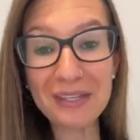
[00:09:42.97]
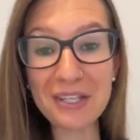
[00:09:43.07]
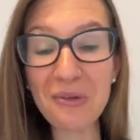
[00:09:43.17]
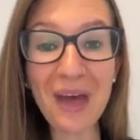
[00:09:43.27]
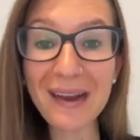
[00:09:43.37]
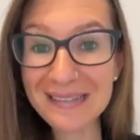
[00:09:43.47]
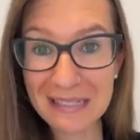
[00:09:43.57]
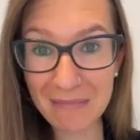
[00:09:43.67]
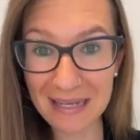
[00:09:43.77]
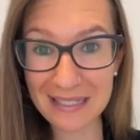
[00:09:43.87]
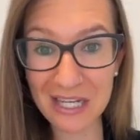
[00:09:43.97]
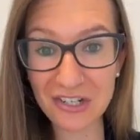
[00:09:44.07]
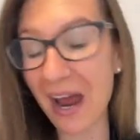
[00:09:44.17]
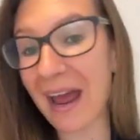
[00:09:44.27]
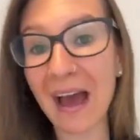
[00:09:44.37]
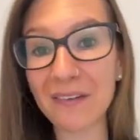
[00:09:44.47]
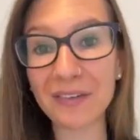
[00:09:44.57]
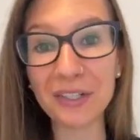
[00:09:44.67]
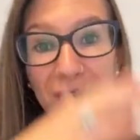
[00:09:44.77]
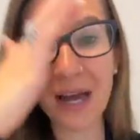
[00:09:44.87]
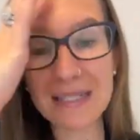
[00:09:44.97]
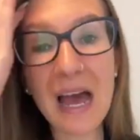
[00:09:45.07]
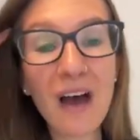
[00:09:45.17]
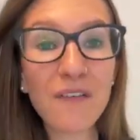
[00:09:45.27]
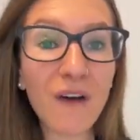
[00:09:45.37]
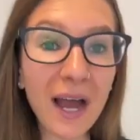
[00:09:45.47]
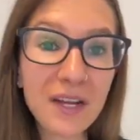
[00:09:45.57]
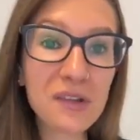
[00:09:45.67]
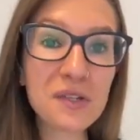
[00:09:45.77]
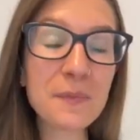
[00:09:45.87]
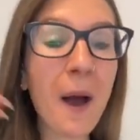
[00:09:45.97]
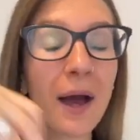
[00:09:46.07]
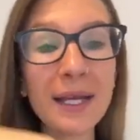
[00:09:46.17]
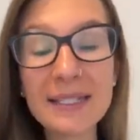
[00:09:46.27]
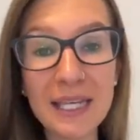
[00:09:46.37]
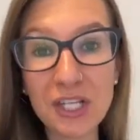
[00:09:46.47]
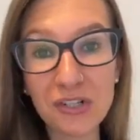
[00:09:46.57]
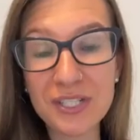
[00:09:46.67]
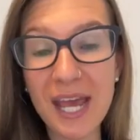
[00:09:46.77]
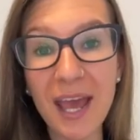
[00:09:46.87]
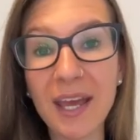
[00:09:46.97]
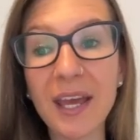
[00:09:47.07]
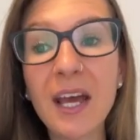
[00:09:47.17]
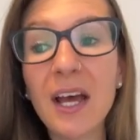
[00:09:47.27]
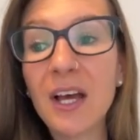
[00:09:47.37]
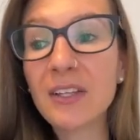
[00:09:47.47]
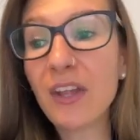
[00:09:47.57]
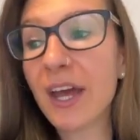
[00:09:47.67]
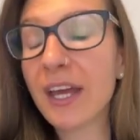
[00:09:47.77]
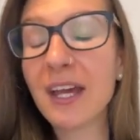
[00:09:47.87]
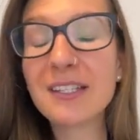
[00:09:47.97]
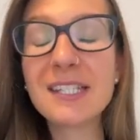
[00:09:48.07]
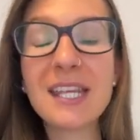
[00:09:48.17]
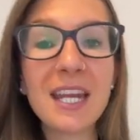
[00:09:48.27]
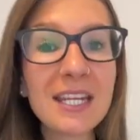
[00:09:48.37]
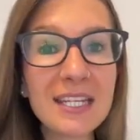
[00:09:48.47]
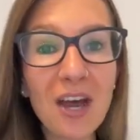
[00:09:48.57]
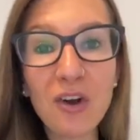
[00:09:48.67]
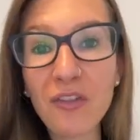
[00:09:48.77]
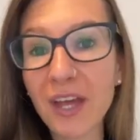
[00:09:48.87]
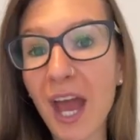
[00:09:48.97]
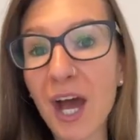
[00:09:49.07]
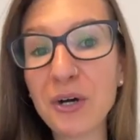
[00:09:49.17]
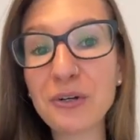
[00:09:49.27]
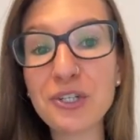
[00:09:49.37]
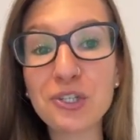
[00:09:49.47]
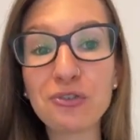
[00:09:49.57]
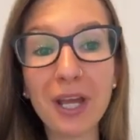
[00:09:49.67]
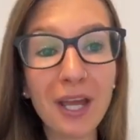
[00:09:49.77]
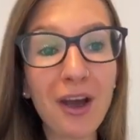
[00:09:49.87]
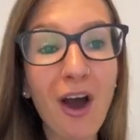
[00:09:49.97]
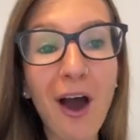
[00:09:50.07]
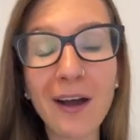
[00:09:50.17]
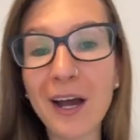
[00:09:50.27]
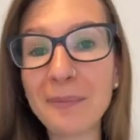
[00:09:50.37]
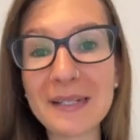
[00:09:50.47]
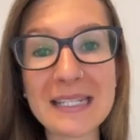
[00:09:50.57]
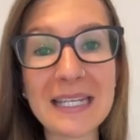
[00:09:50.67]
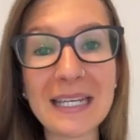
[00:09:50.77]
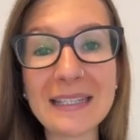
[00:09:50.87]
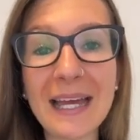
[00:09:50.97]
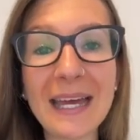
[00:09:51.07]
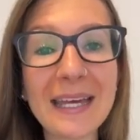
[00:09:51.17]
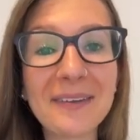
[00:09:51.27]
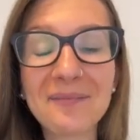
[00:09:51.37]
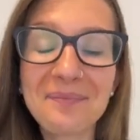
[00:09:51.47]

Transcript: So that is the message I have for you guys. Find those pockets in your day, like sitting down on the couch, drinking a hot cup of tea, like